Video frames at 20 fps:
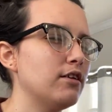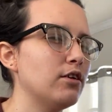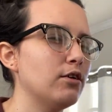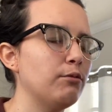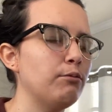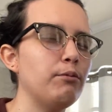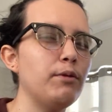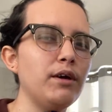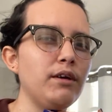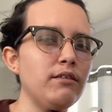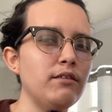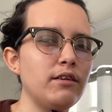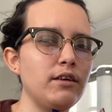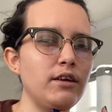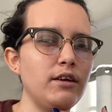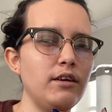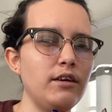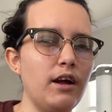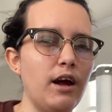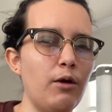So I'm
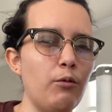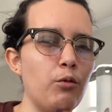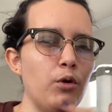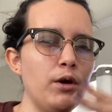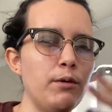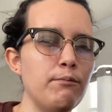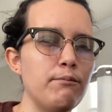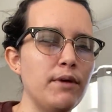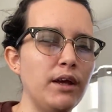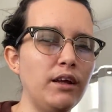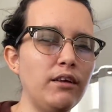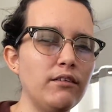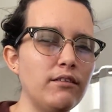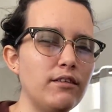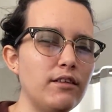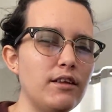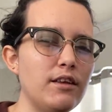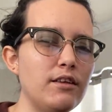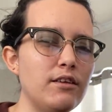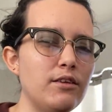mixing, I want to mix
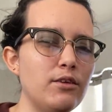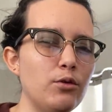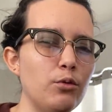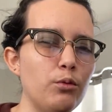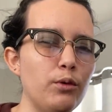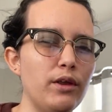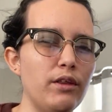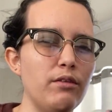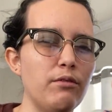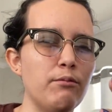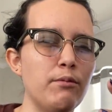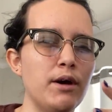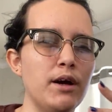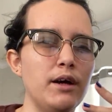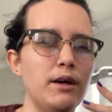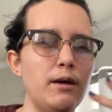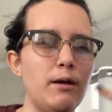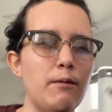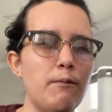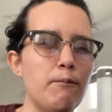this with
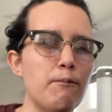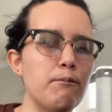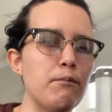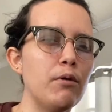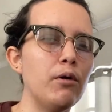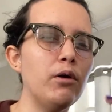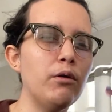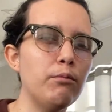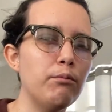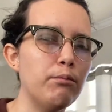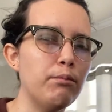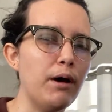my book